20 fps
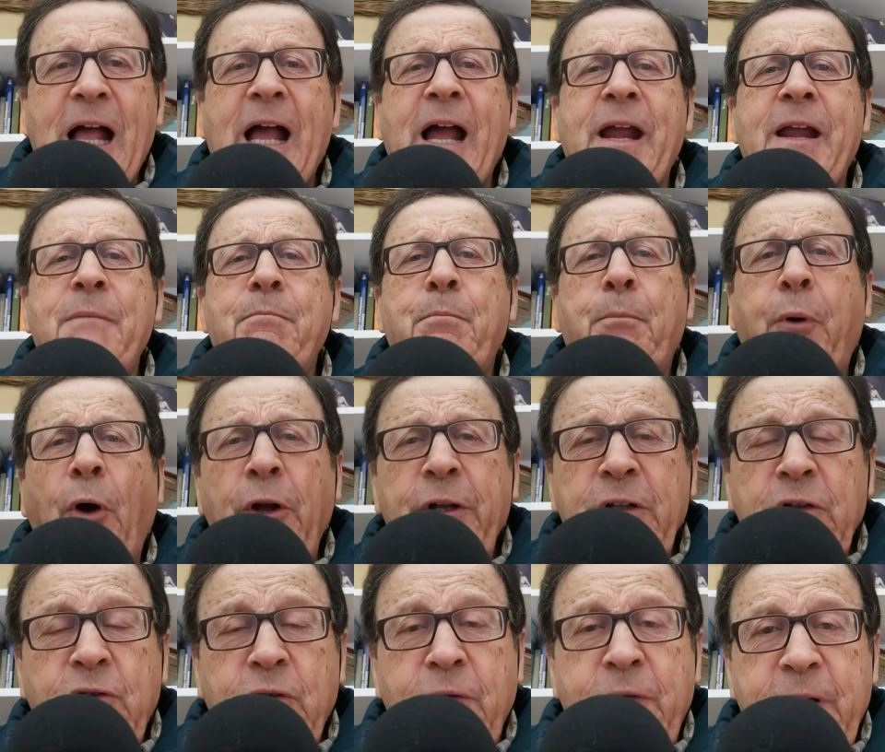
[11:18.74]
I
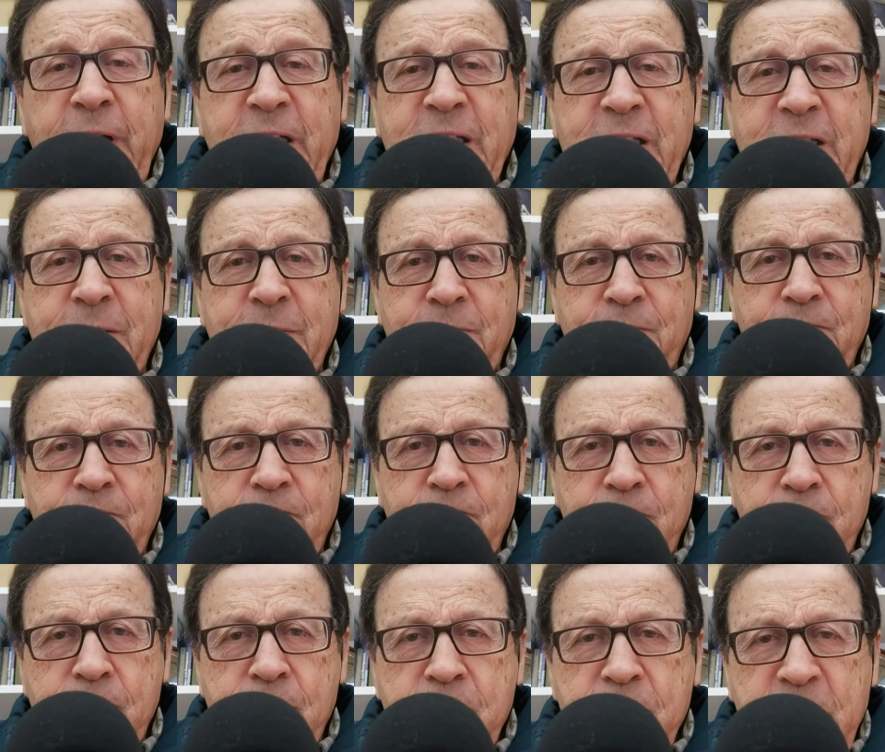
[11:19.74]
point to this
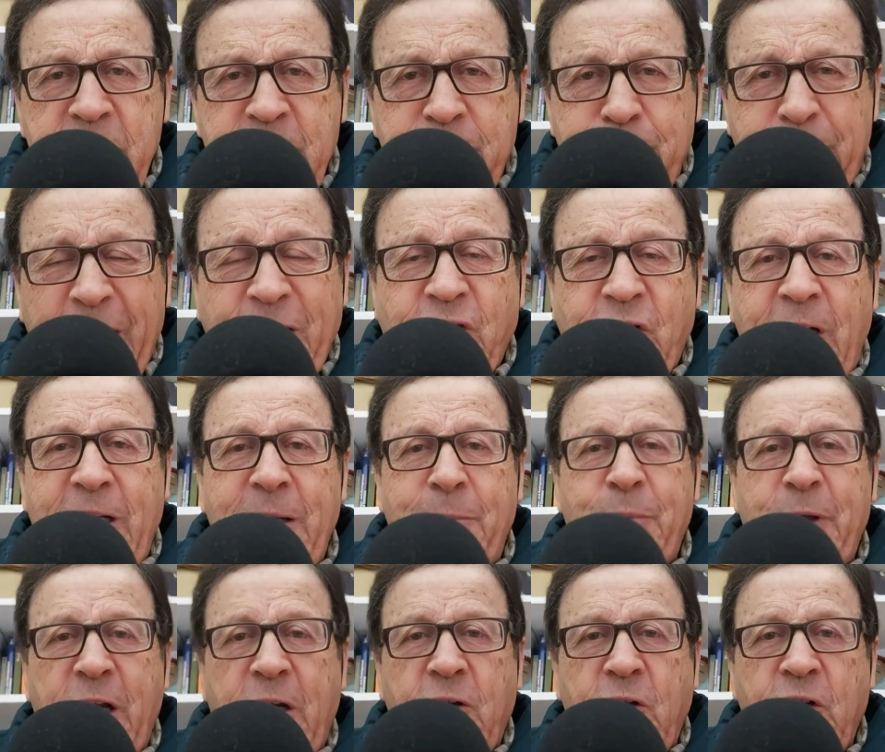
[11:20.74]
especially
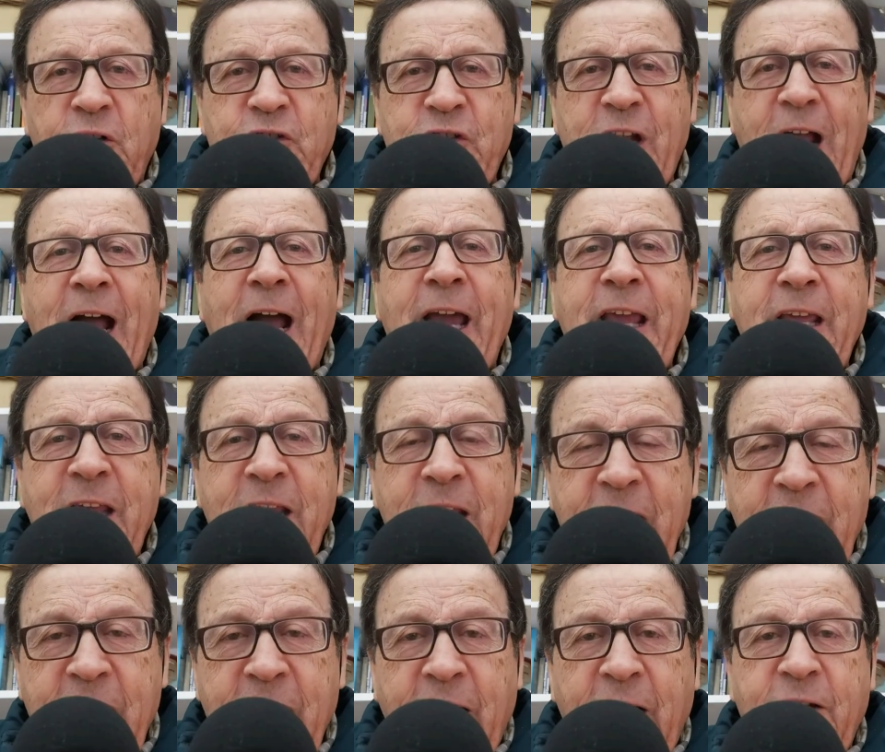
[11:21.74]
because I
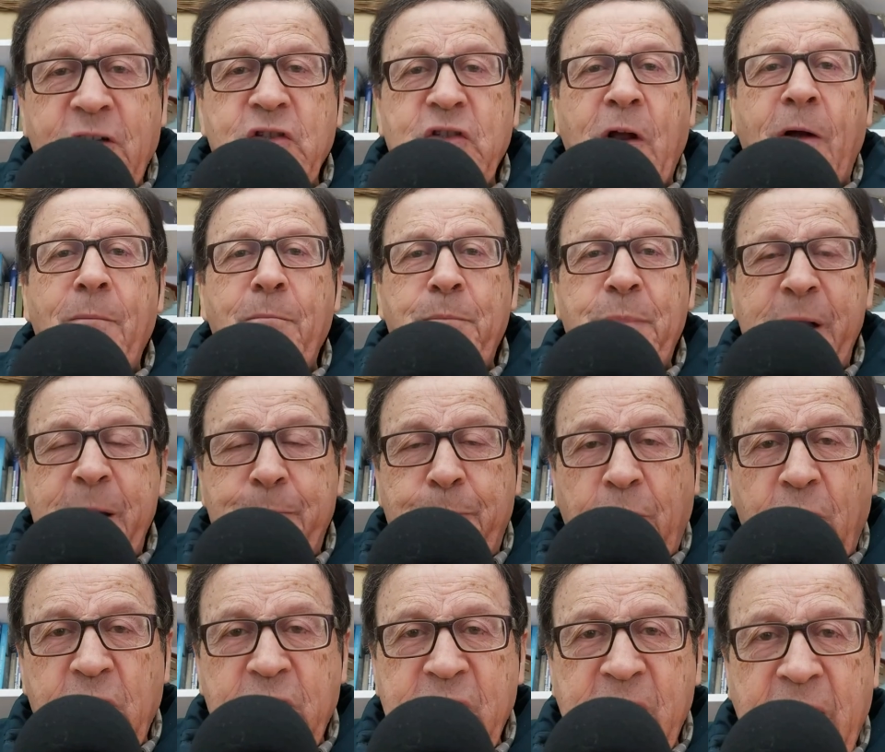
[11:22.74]
hear some
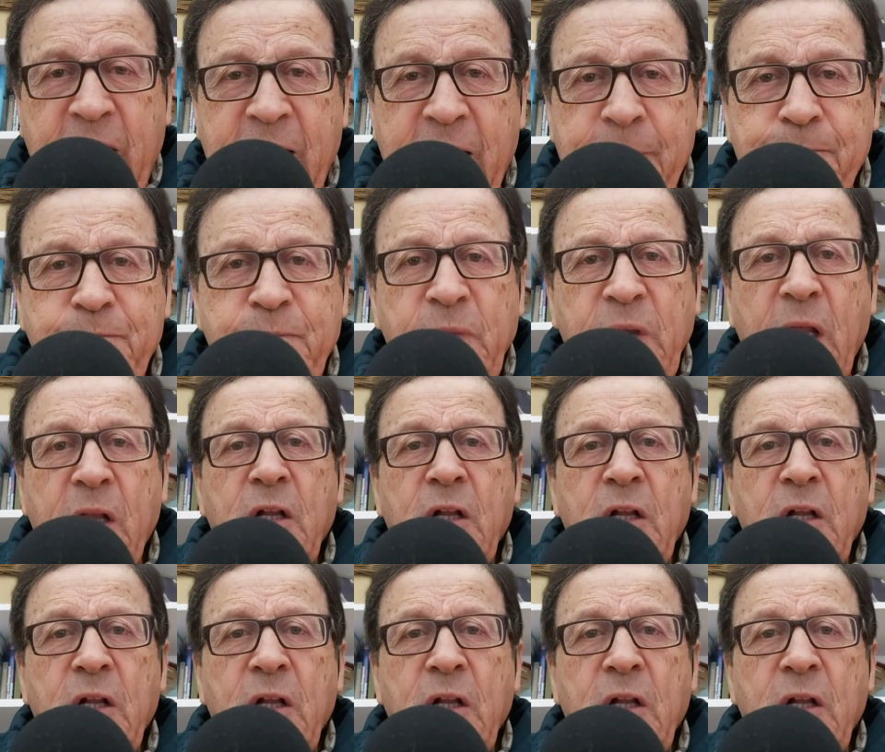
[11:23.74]
people say,